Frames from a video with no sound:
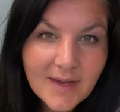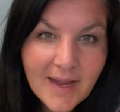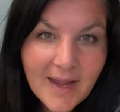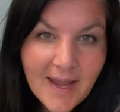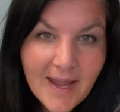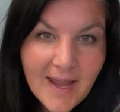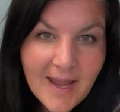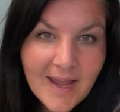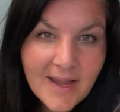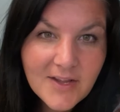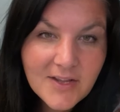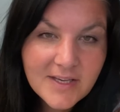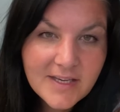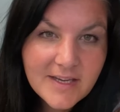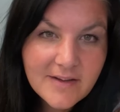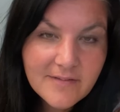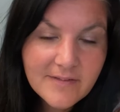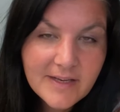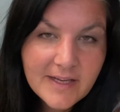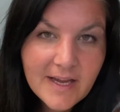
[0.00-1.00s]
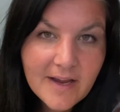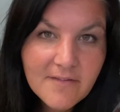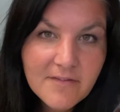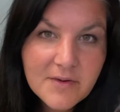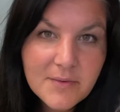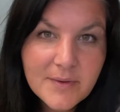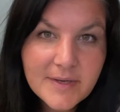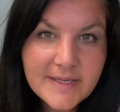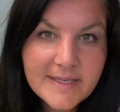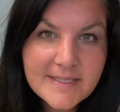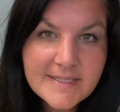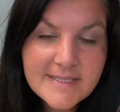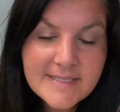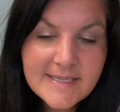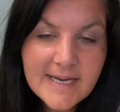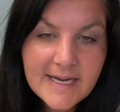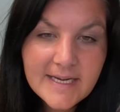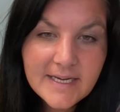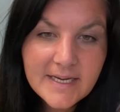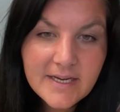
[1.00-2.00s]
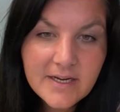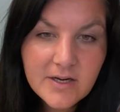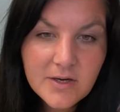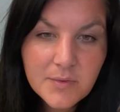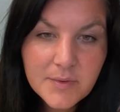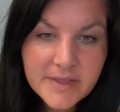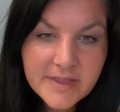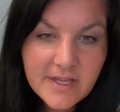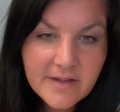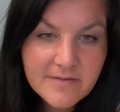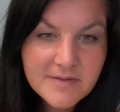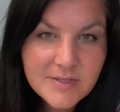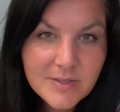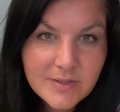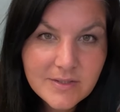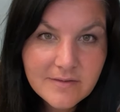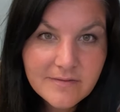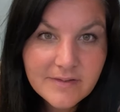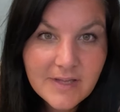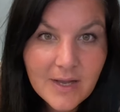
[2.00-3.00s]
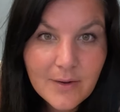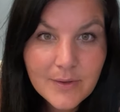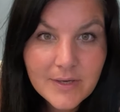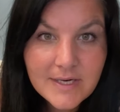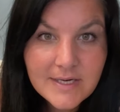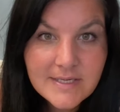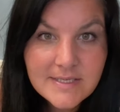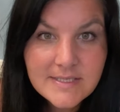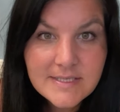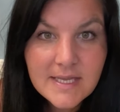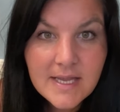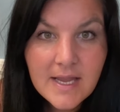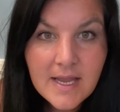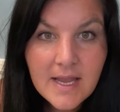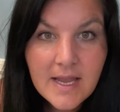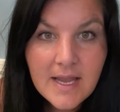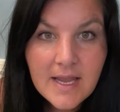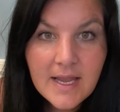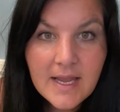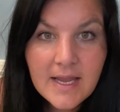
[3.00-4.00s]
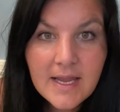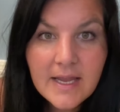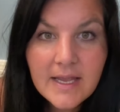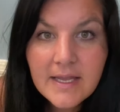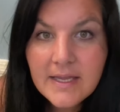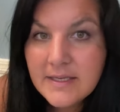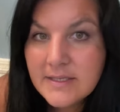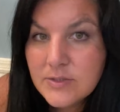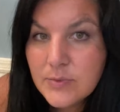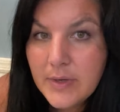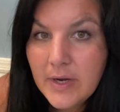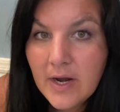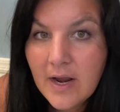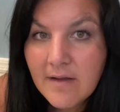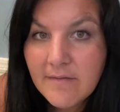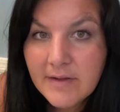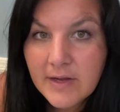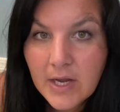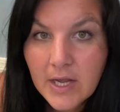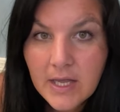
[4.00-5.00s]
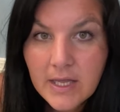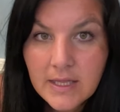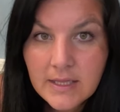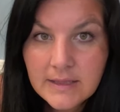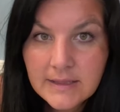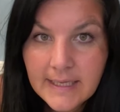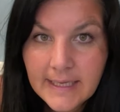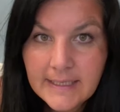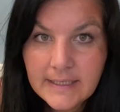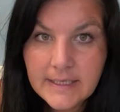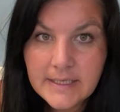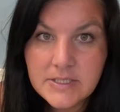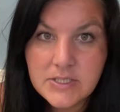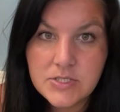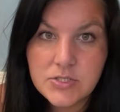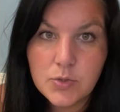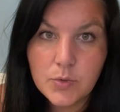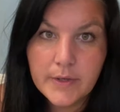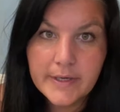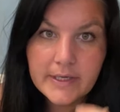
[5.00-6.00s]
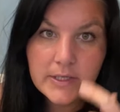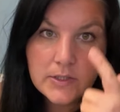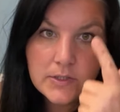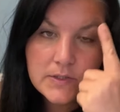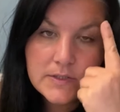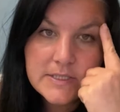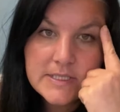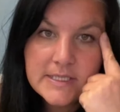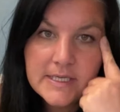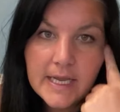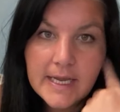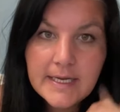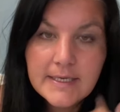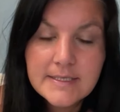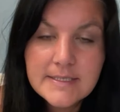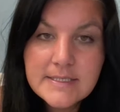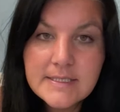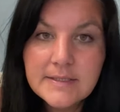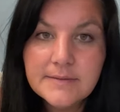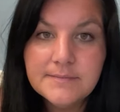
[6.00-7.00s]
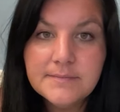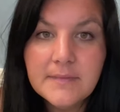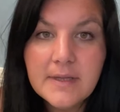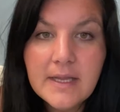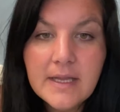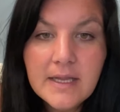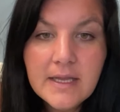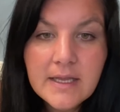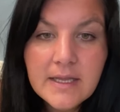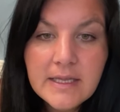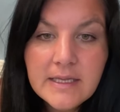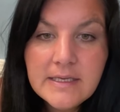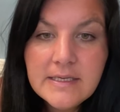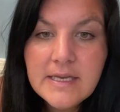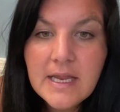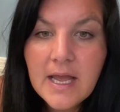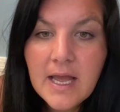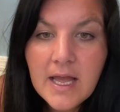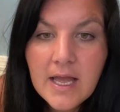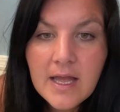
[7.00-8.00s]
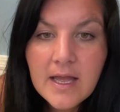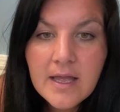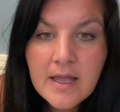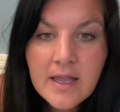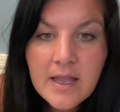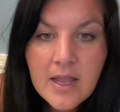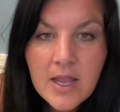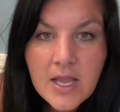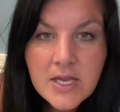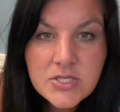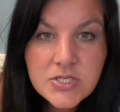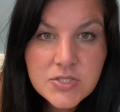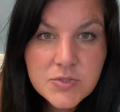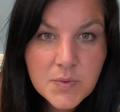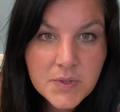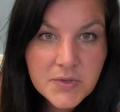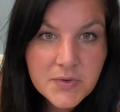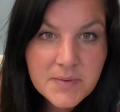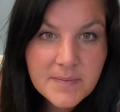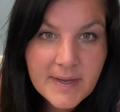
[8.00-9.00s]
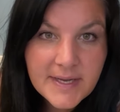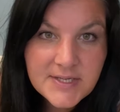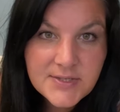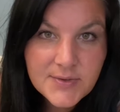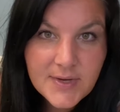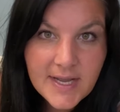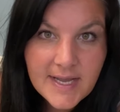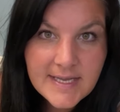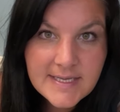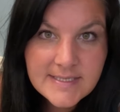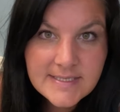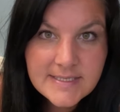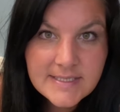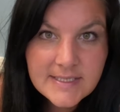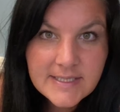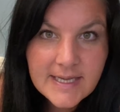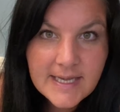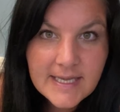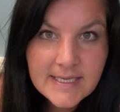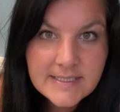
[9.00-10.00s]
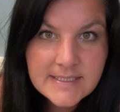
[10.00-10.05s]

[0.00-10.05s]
Hey, good evening everyone. It's Dana here with Love Sola Flowers, and we are having a late night tutorial tonight. And just want to remind you guys to